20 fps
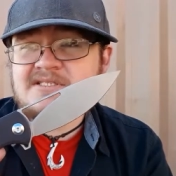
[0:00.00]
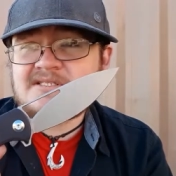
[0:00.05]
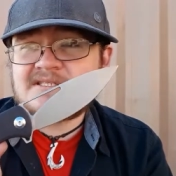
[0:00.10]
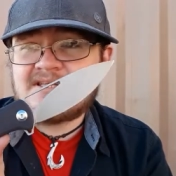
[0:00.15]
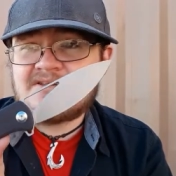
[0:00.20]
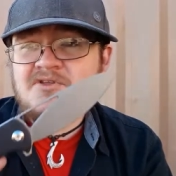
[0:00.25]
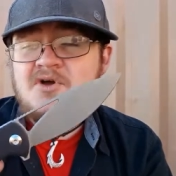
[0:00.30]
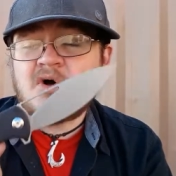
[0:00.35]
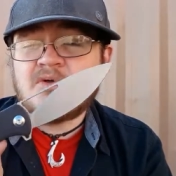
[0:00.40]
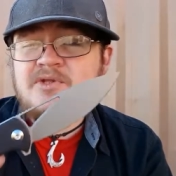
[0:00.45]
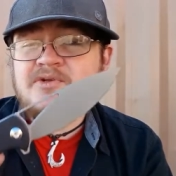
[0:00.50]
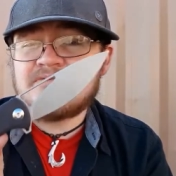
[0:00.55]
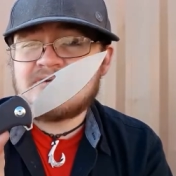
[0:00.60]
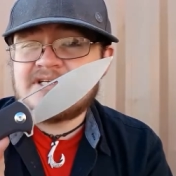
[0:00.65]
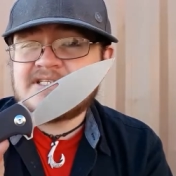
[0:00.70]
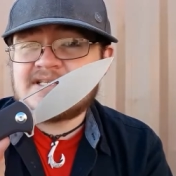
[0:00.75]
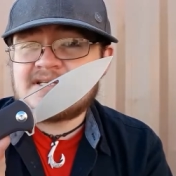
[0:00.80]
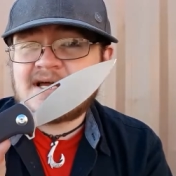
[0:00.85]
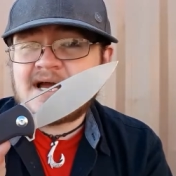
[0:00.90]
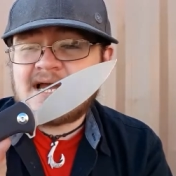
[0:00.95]
The only
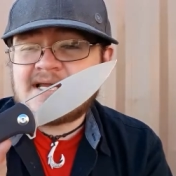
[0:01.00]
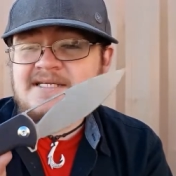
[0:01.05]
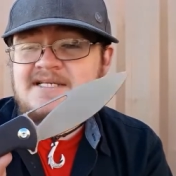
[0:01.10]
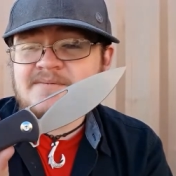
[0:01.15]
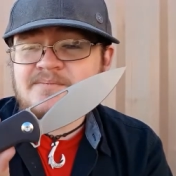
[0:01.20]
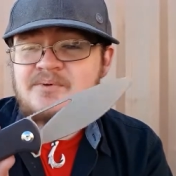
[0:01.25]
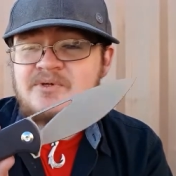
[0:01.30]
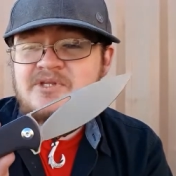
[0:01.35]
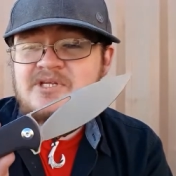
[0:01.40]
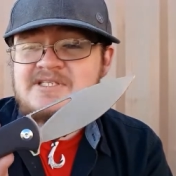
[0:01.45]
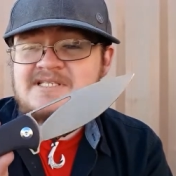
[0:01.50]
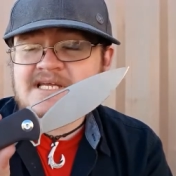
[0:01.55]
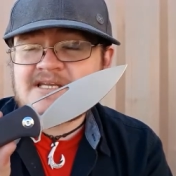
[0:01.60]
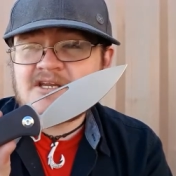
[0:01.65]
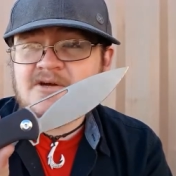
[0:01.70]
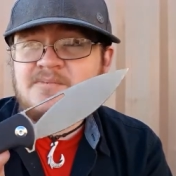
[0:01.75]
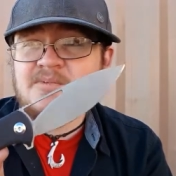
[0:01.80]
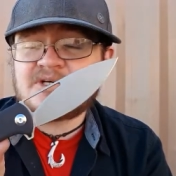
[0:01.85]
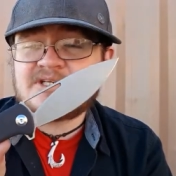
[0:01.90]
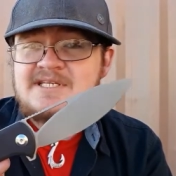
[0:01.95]
reason I didn't put this at
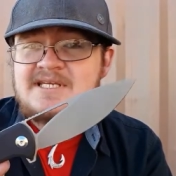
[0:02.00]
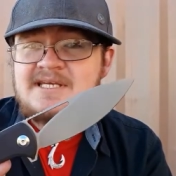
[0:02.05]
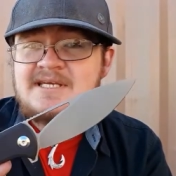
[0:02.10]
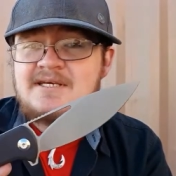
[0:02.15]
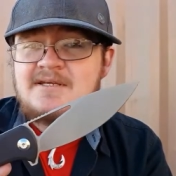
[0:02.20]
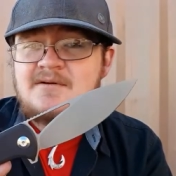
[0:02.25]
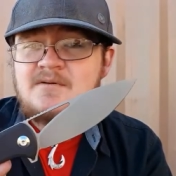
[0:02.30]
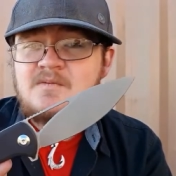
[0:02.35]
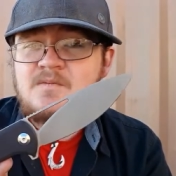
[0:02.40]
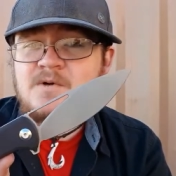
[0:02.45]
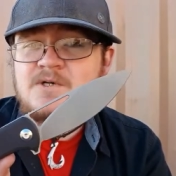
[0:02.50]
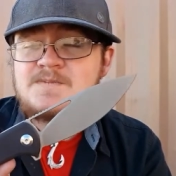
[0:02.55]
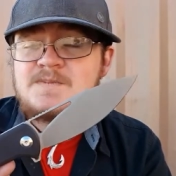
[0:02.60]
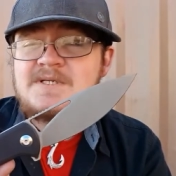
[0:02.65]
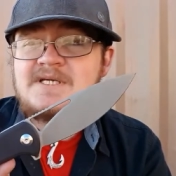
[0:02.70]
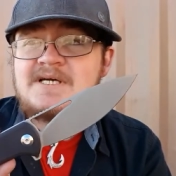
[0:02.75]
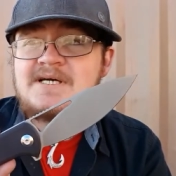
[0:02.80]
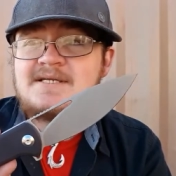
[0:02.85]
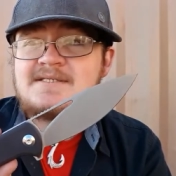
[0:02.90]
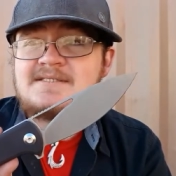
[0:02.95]
number 10 was
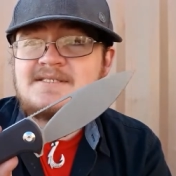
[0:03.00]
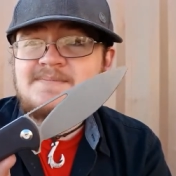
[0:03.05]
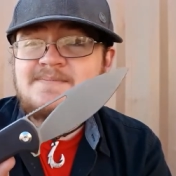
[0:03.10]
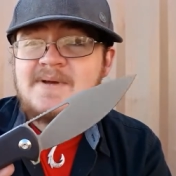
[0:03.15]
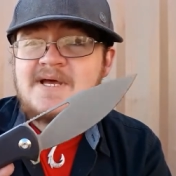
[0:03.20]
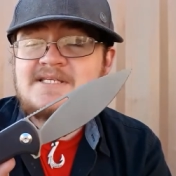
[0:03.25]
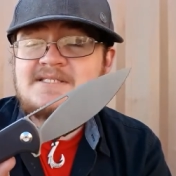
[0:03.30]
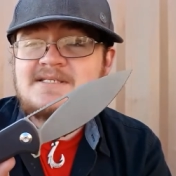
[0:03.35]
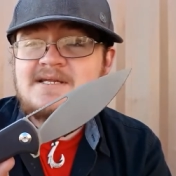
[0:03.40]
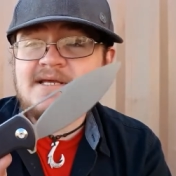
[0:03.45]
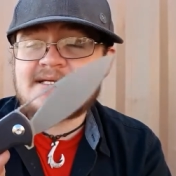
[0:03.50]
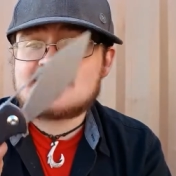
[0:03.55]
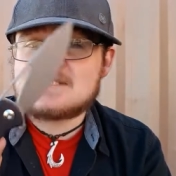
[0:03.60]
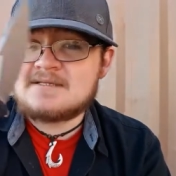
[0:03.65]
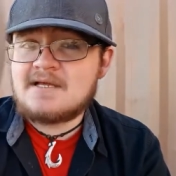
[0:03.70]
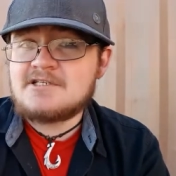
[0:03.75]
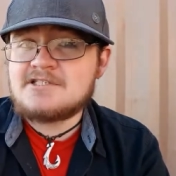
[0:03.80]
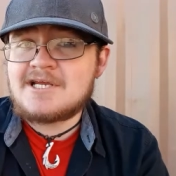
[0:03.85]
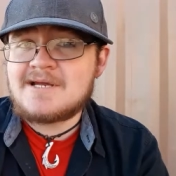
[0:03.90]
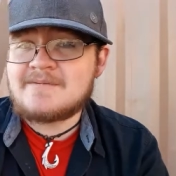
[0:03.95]
because the Best Tech
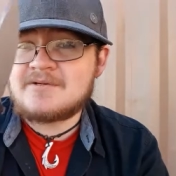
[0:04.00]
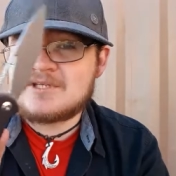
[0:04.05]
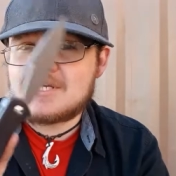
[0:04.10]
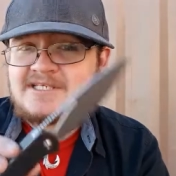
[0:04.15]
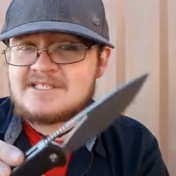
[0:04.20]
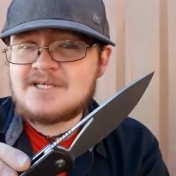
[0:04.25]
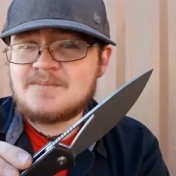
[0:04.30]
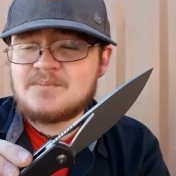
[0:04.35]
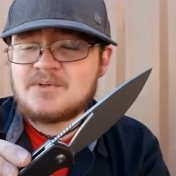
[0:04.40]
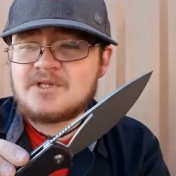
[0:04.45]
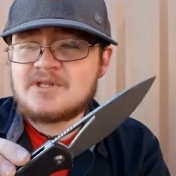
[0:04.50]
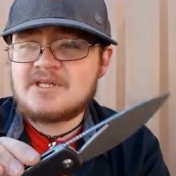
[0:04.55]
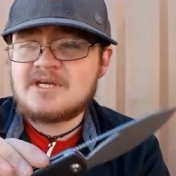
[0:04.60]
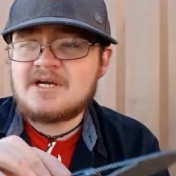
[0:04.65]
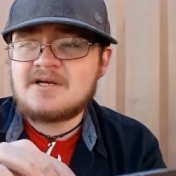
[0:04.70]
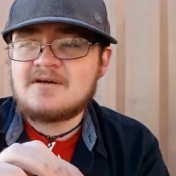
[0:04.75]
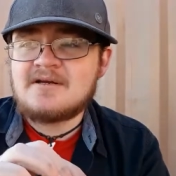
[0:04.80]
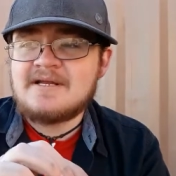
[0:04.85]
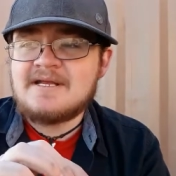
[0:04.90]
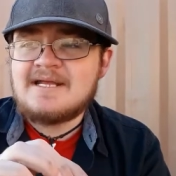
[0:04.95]
Sledgehammer that I did put
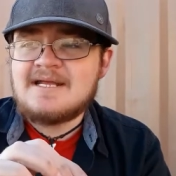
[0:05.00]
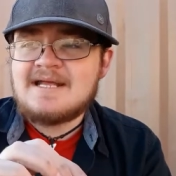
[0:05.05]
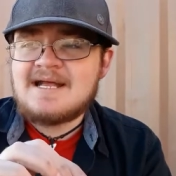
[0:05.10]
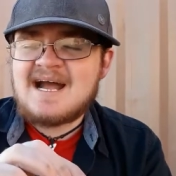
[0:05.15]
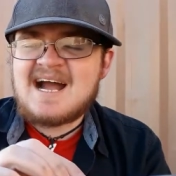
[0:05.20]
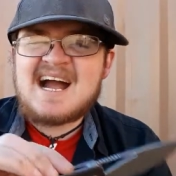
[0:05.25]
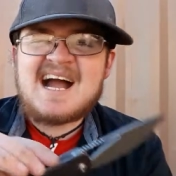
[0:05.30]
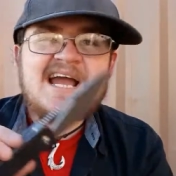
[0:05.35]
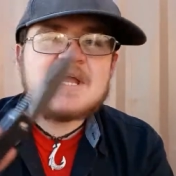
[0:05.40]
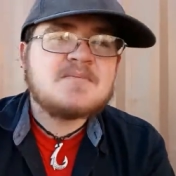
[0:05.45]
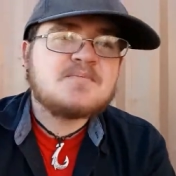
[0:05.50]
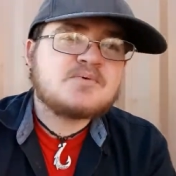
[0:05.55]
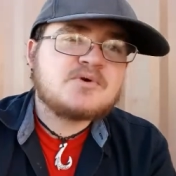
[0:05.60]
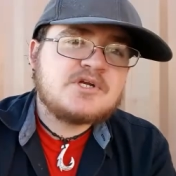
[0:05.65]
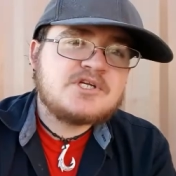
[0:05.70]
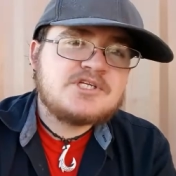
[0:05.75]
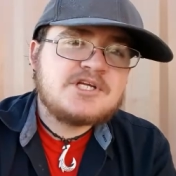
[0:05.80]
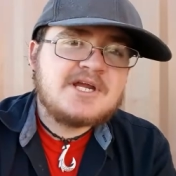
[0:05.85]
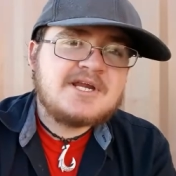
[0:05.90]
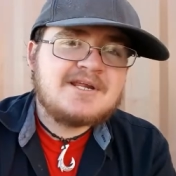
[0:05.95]
there, I
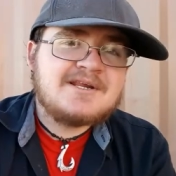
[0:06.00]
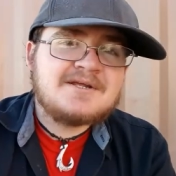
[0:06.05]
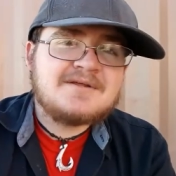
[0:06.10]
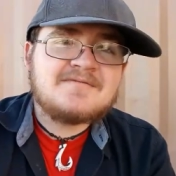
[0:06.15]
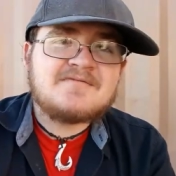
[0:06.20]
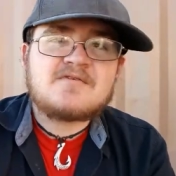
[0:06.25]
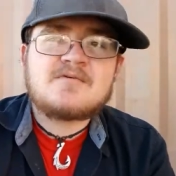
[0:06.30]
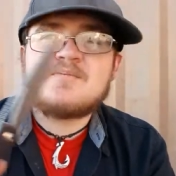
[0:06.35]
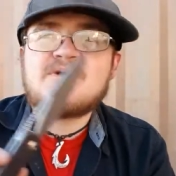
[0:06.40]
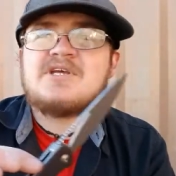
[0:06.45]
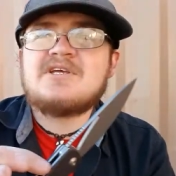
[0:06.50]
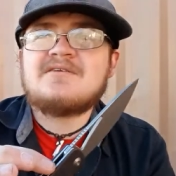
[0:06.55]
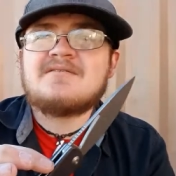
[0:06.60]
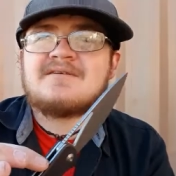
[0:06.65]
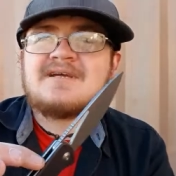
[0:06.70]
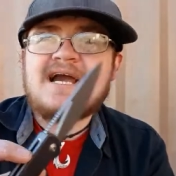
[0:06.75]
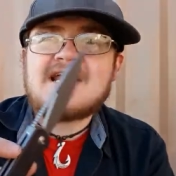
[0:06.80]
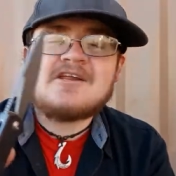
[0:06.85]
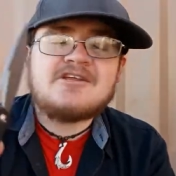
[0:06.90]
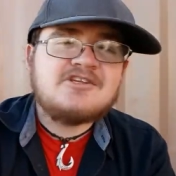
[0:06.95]
appreciated it for being
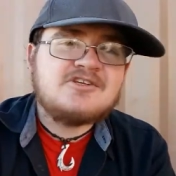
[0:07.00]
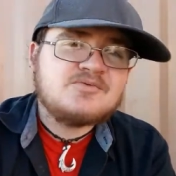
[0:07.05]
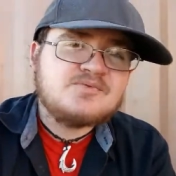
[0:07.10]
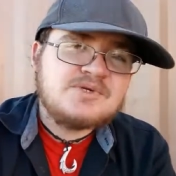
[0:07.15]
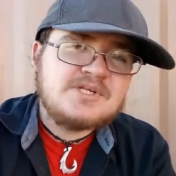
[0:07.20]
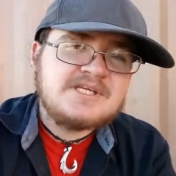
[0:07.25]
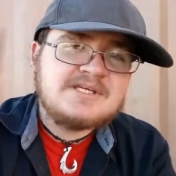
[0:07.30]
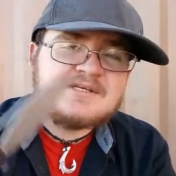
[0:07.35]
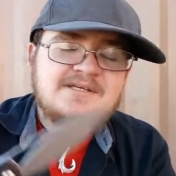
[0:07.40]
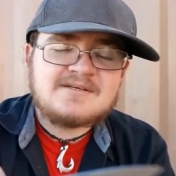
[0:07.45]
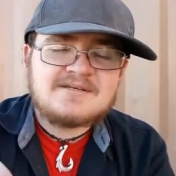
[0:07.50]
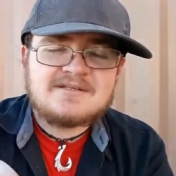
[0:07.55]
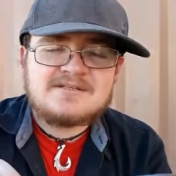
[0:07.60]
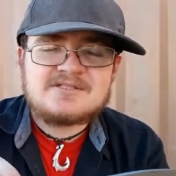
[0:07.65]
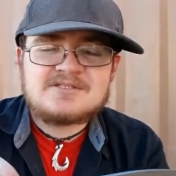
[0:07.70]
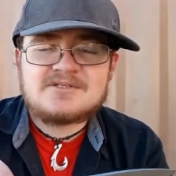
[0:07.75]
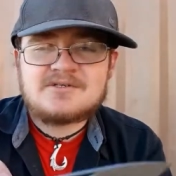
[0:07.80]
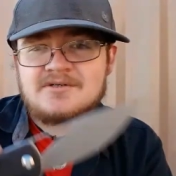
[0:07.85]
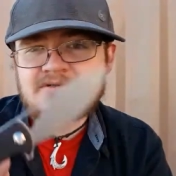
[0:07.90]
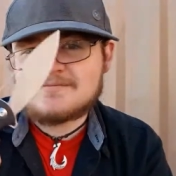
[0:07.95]
kind of unique,
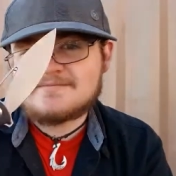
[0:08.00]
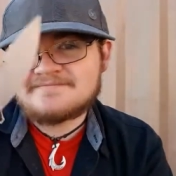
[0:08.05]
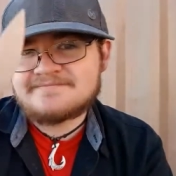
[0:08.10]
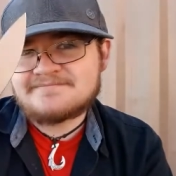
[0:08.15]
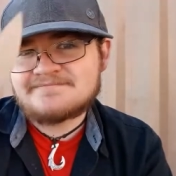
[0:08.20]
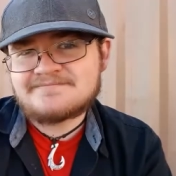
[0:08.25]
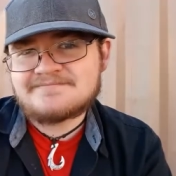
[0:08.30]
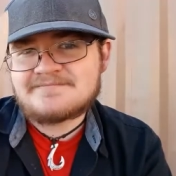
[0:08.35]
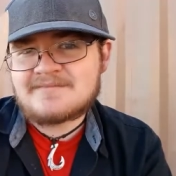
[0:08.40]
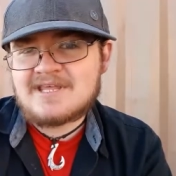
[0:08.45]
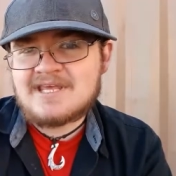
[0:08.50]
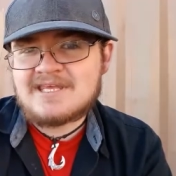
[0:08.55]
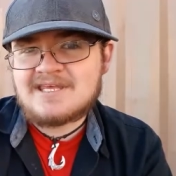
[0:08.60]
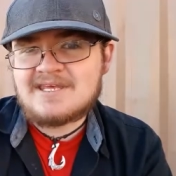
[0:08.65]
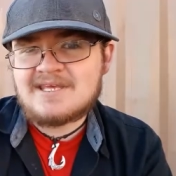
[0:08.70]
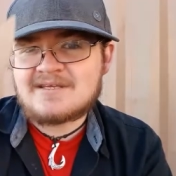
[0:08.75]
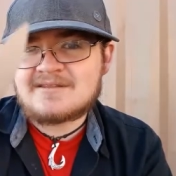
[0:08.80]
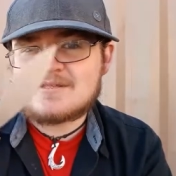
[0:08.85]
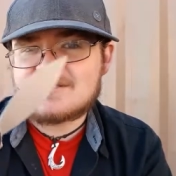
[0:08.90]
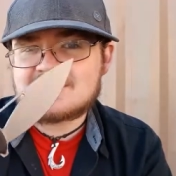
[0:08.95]
and so it
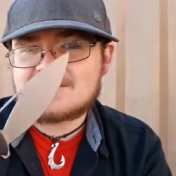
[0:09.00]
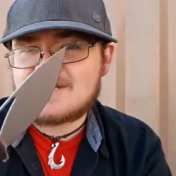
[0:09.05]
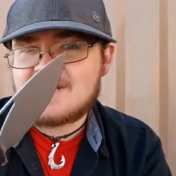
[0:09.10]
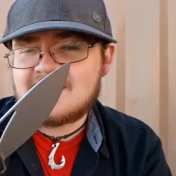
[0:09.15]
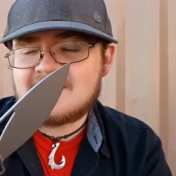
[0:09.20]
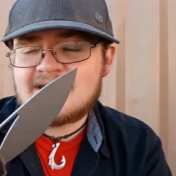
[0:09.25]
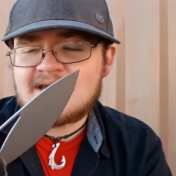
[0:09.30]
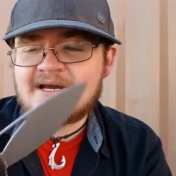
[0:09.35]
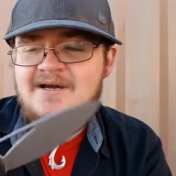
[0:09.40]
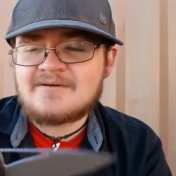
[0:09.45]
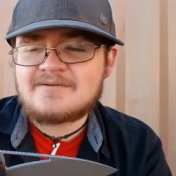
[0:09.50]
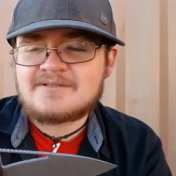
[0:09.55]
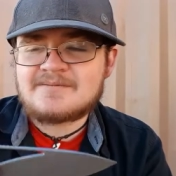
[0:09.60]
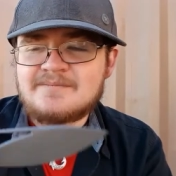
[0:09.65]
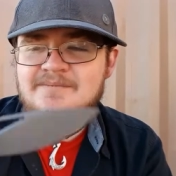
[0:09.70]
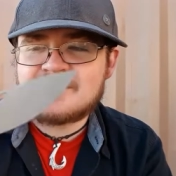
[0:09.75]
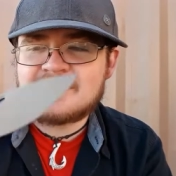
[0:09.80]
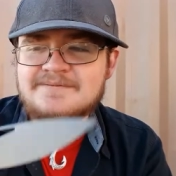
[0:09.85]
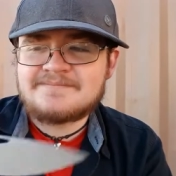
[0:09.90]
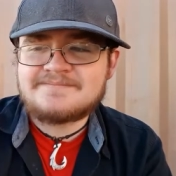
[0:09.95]
kicked this guy out,
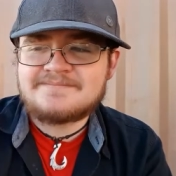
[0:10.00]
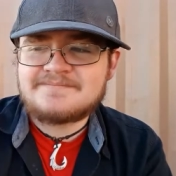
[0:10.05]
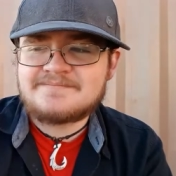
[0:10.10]
but